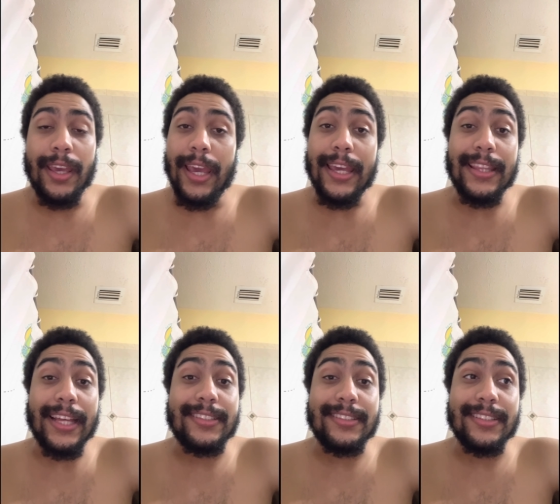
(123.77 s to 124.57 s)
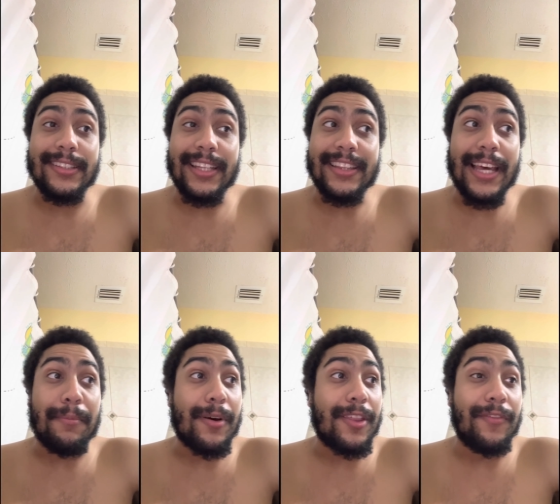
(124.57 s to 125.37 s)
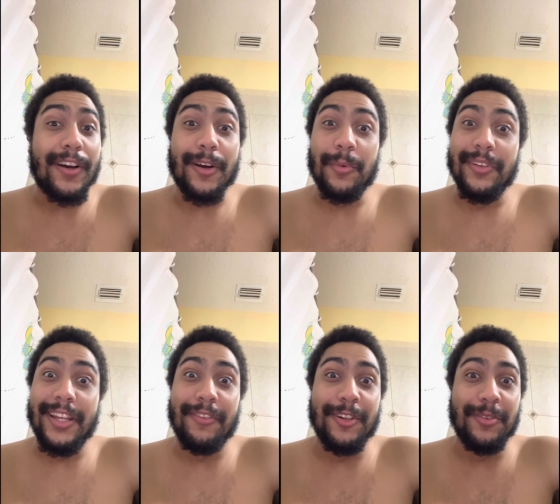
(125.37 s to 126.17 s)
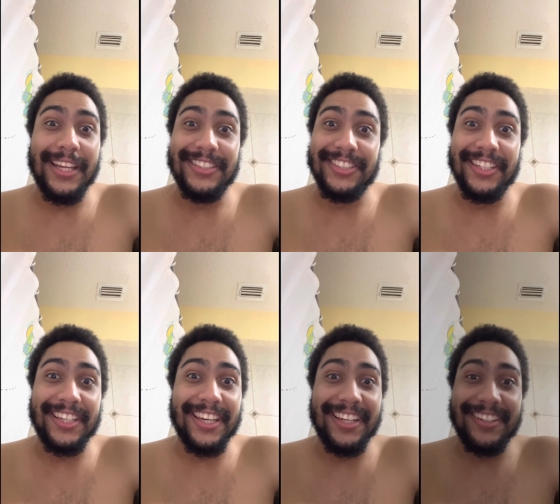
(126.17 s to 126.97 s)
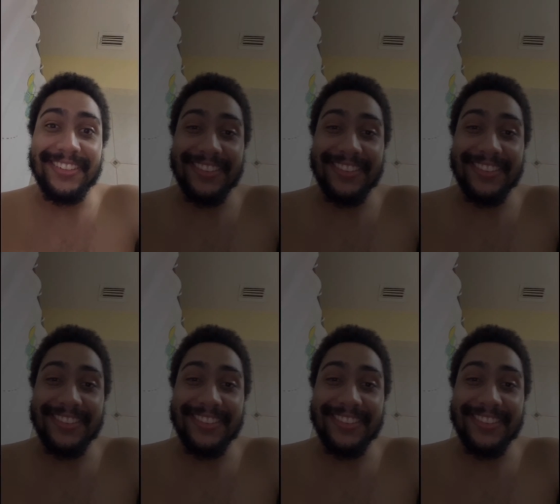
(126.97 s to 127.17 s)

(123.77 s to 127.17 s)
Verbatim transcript: And that's that that motherfucker will never do that shit again.